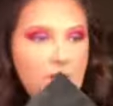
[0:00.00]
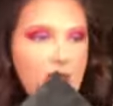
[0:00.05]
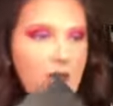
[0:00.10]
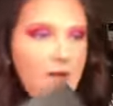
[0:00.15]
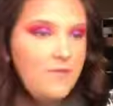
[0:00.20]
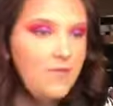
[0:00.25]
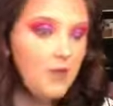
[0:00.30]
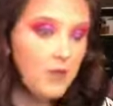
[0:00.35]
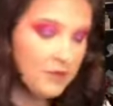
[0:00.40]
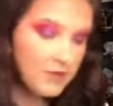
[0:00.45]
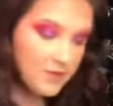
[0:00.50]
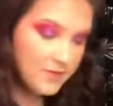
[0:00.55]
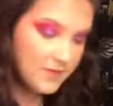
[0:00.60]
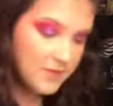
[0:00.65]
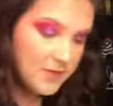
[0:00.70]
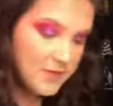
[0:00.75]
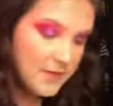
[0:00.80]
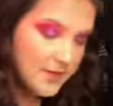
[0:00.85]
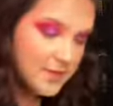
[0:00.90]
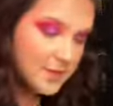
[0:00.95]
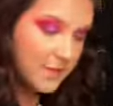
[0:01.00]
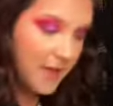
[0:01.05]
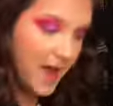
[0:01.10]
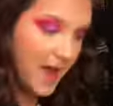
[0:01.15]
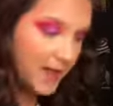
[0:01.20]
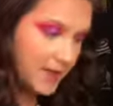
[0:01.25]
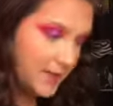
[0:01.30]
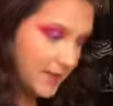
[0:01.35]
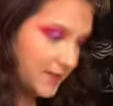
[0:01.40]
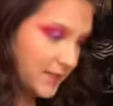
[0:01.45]
So I have all of these
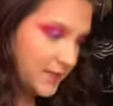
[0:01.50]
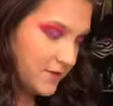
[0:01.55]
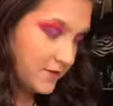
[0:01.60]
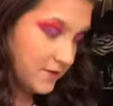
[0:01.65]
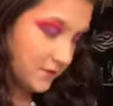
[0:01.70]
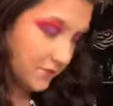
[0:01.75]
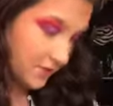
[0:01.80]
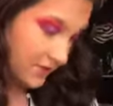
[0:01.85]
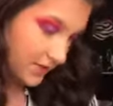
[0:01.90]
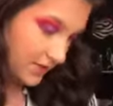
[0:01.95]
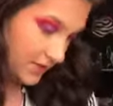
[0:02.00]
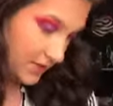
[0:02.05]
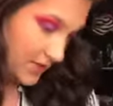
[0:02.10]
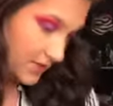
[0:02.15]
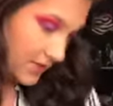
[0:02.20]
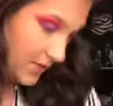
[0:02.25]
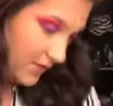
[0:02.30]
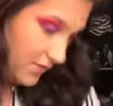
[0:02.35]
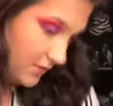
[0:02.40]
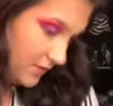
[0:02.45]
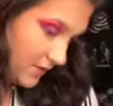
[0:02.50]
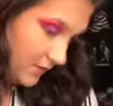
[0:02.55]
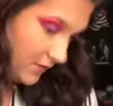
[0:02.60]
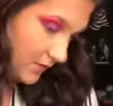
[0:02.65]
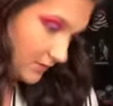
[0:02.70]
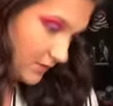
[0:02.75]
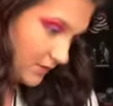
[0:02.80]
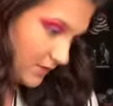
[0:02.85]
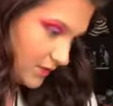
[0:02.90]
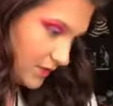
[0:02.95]
palettes if you want to see any of
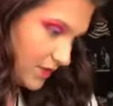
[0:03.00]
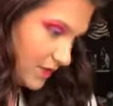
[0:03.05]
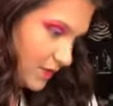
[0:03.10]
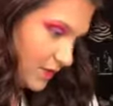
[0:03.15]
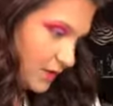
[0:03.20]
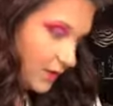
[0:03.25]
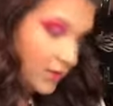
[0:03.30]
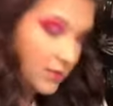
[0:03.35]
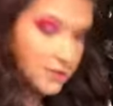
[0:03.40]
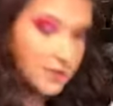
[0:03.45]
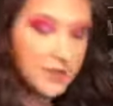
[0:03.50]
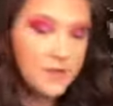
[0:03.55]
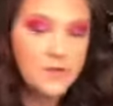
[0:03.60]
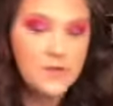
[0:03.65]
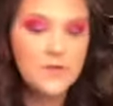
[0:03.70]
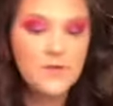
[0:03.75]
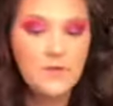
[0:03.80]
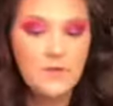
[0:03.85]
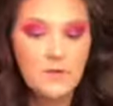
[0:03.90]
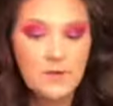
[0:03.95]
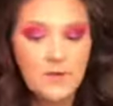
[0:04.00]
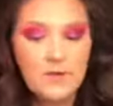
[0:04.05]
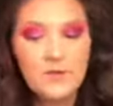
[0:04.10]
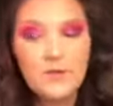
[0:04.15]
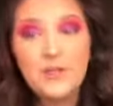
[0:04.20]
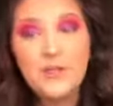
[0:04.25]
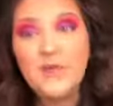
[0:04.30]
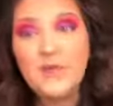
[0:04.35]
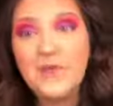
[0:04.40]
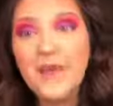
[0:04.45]
those, any looks from
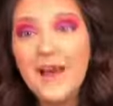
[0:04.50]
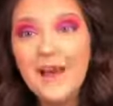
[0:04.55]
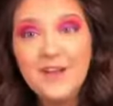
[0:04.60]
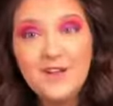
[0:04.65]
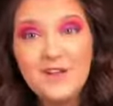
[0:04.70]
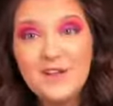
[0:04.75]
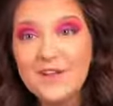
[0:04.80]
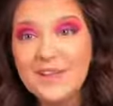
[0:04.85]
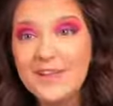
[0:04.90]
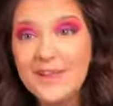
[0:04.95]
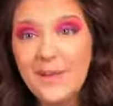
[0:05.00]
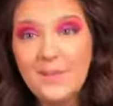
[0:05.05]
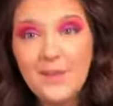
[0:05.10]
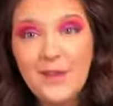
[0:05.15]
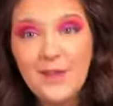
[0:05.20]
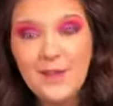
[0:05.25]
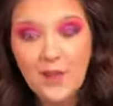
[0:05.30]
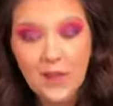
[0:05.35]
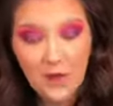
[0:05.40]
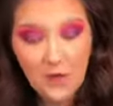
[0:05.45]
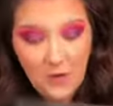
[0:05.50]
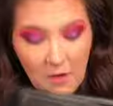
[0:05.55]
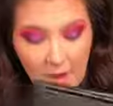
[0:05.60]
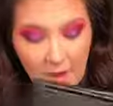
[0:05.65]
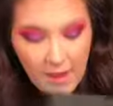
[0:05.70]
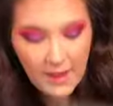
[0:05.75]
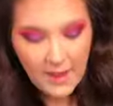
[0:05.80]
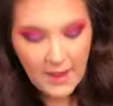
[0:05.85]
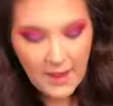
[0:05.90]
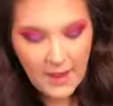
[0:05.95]
those. So yeah, just let me know,
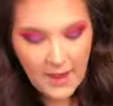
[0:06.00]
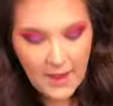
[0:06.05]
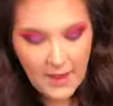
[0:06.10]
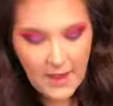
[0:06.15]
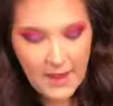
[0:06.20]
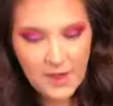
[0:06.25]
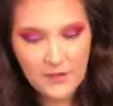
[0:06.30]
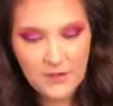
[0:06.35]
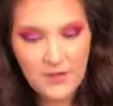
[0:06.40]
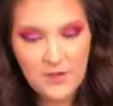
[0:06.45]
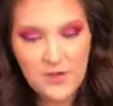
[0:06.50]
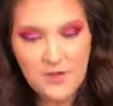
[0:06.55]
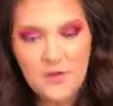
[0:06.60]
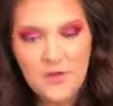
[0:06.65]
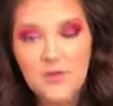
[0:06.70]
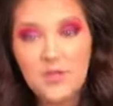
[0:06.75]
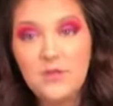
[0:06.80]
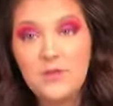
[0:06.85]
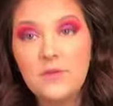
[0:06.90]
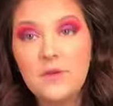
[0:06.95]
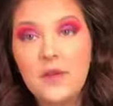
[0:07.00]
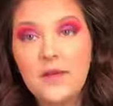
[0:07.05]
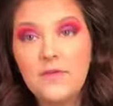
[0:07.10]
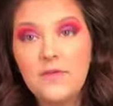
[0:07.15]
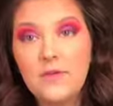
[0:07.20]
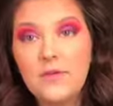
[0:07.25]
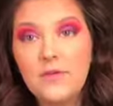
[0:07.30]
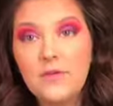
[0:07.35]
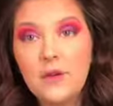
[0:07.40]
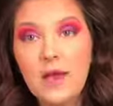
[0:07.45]
and I'll totally do
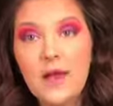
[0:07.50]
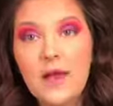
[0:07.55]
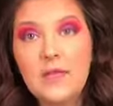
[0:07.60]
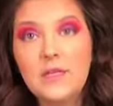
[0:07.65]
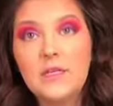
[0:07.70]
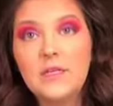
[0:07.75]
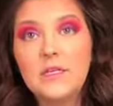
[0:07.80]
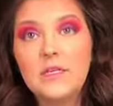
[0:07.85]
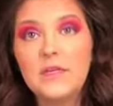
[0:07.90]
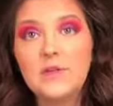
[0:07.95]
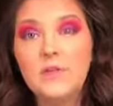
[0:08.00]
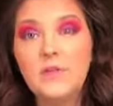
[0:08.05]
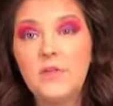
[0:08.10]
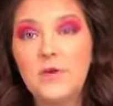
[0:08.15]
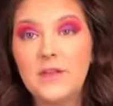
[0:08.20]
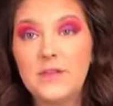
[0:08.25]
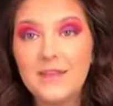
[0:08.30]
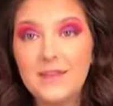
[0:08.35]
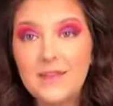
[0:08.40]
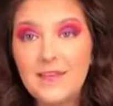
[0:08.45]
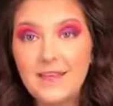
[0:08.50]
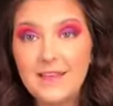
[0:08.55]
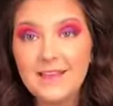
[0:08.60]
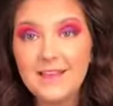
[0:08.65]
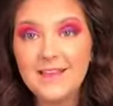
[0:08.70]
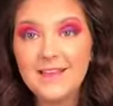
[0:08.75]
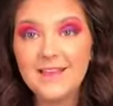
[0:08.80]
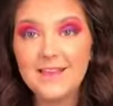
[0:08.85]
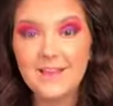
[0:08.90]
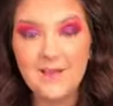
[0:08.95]
whatever you guys want to
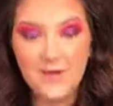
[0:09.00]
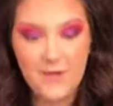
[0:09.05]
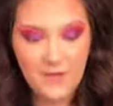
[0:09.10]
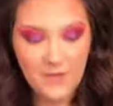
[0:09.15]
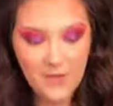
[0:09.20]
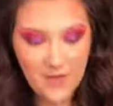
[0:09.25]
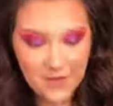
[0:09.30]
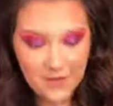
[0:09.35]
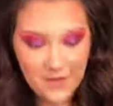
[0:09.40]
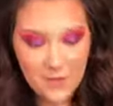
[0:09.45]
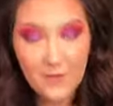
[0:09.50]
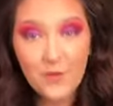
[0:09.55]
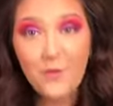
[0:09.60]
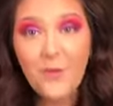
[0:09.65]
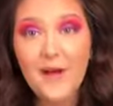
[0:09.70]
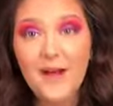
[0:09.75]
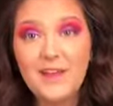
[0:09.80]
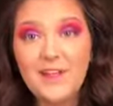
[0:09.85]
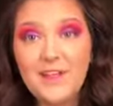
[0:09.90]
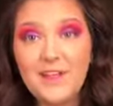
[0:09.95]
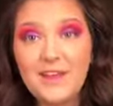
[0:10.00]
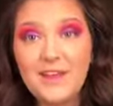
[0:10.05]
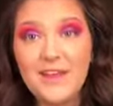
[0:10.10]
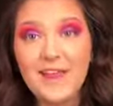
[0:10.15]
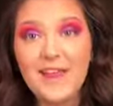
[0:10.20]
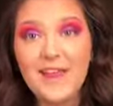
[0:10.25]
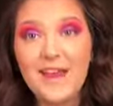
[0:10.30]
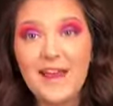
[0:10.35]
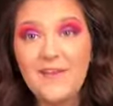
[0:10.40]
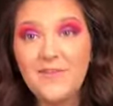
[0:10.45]
see. So thank you for watching,
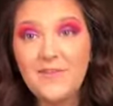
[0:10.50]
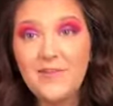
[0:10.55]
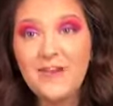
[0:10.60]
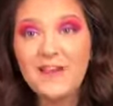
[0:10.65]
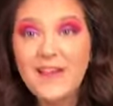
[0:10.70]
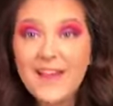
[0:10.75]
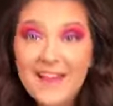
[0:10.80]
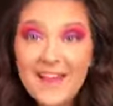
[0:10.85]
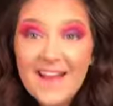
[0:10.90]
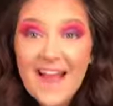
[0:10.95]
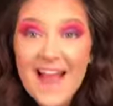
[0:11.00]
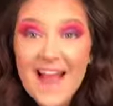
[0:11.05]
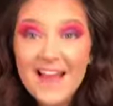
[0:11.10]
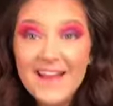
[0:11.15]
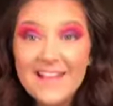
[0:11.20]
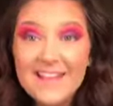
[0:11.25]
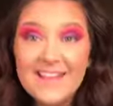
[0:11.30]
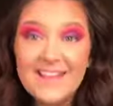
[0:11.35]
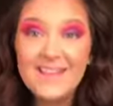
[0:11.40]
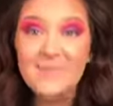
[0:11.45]
and have a great night, guys.